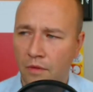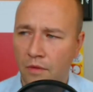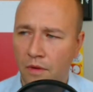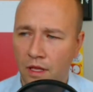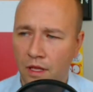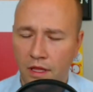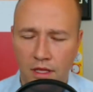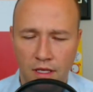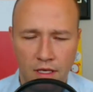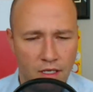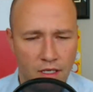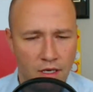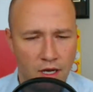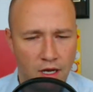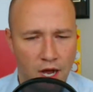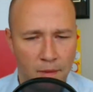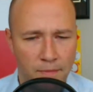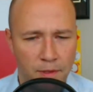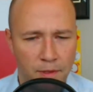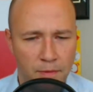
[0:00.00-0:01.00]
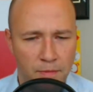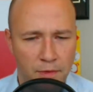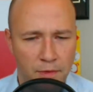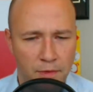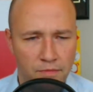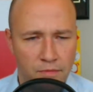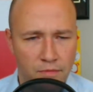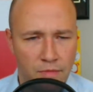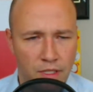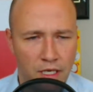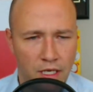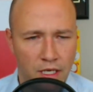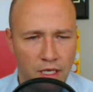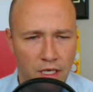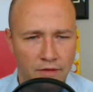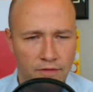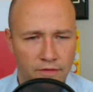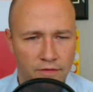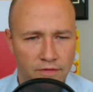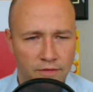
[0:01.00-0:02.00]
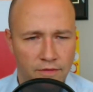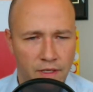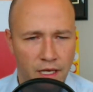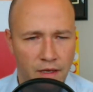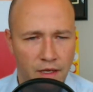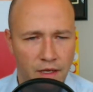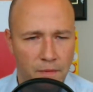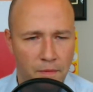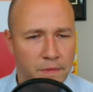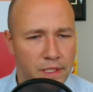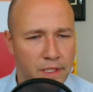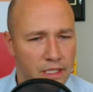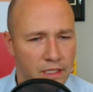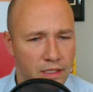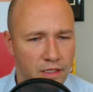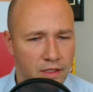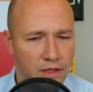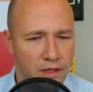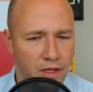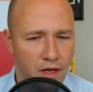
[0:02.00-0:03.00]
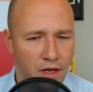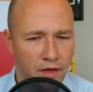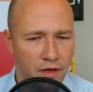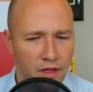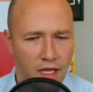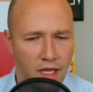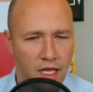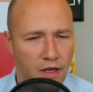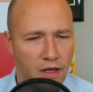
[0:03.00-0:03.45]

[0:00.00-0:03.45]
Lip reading: with Optimum out of Edmonton? Are they